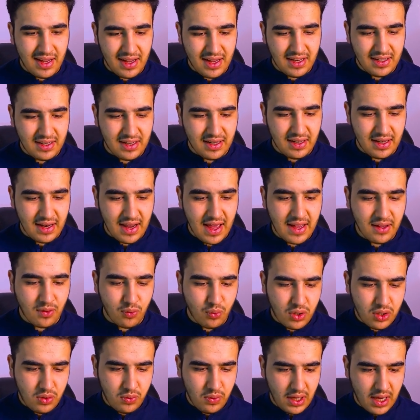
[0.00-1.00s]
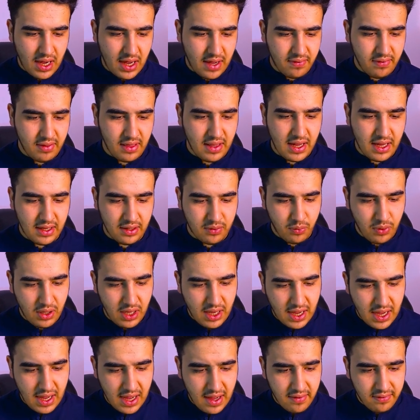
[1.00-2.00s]
It's like what we have. Like
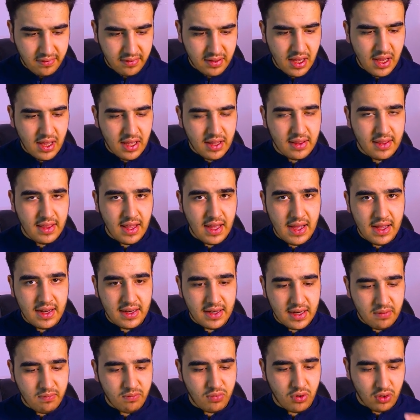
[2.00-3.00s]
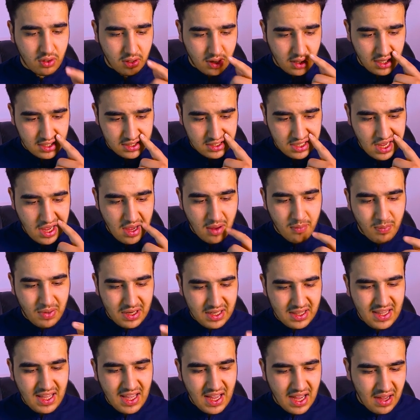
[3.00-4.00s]
we have the non-broadcast,
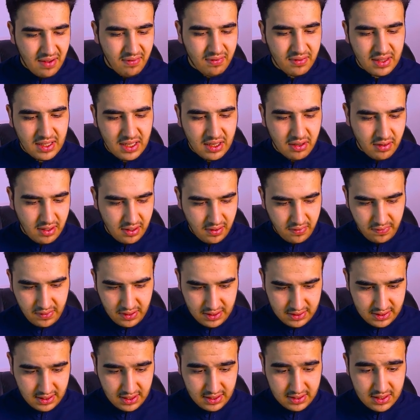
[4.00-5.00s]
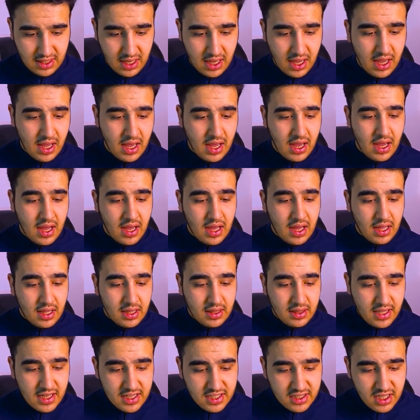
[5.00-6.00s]
but they have their differences.
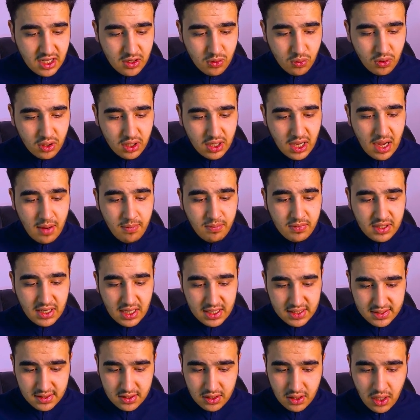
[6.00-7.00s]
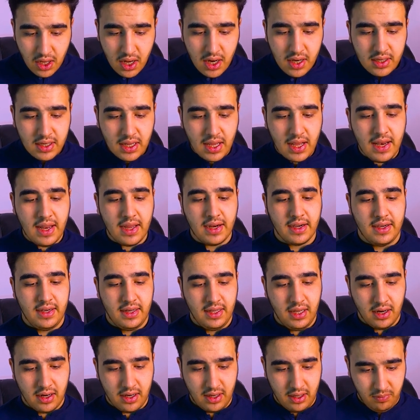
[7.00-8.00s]
This network type does not elect
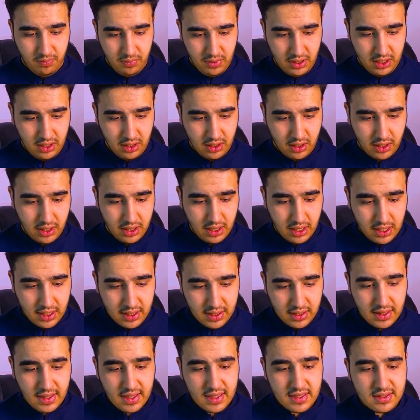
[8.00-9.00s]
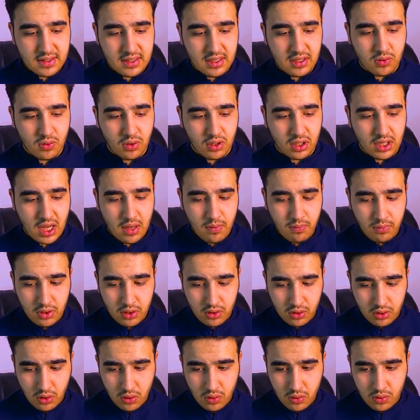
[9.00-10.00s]
DR and BDR. In this network type,
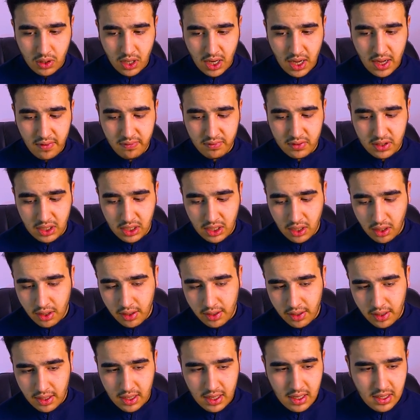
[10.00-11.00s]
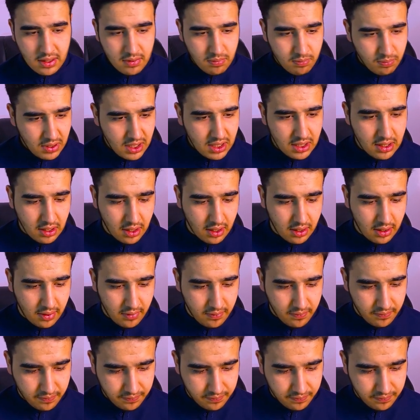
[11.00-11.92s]
we don't have DR and BDR.